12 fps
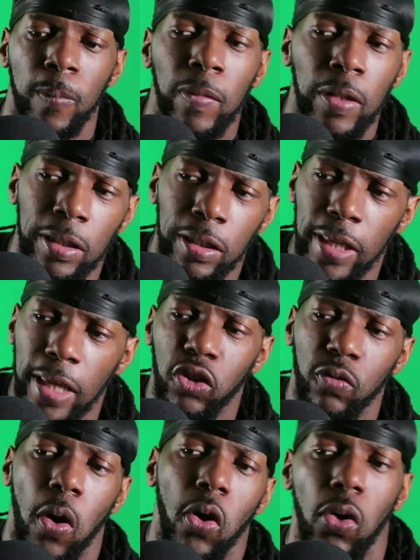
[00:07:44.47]
setting
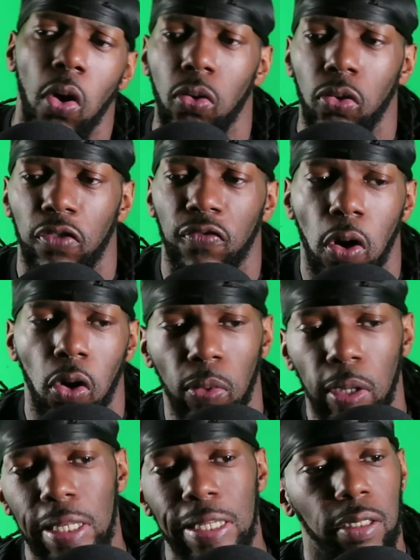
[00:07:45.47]
SMART goals as far as
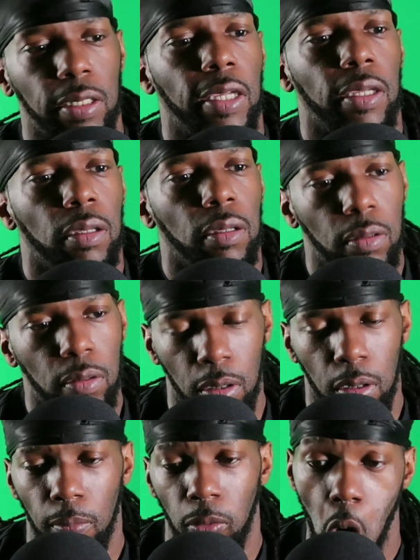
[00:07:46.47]
realistic
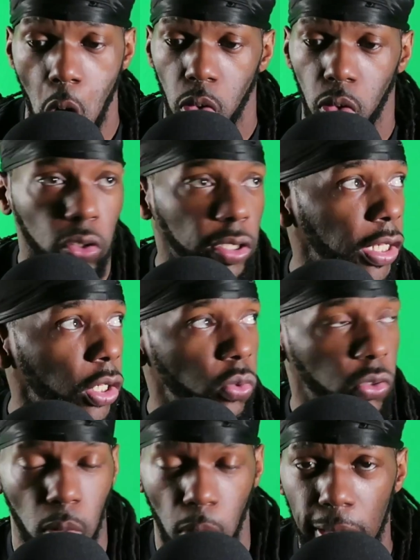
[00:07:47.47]
goals in losing
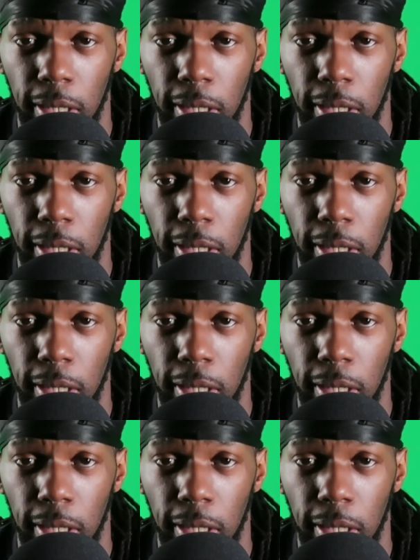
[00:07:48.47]
weight.